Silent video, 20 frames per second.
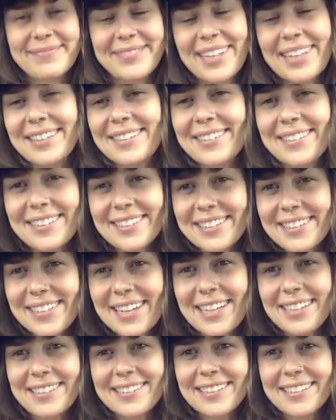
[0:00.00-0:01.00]
It's just
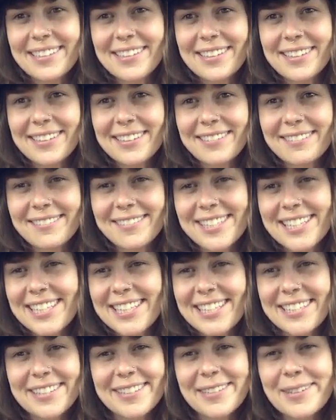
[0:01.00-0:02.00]
nature. It's
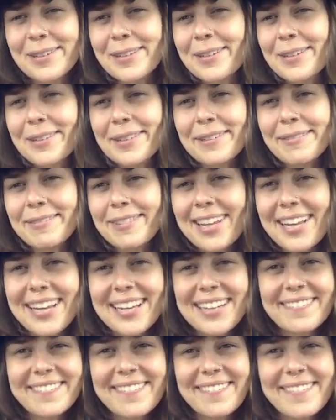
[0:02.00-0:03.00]
the circle of
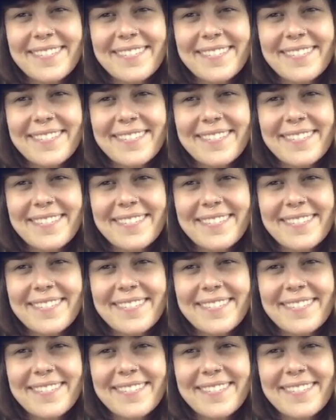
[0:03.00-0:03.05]
life.